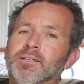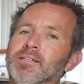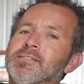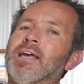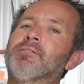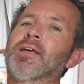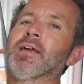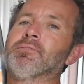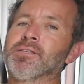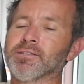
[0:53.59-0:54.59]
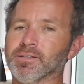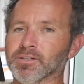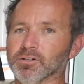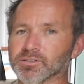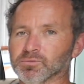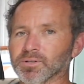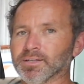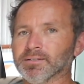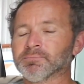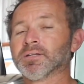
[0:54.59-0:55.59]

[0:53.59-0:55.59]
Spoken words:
doesn't have everything that goes with it.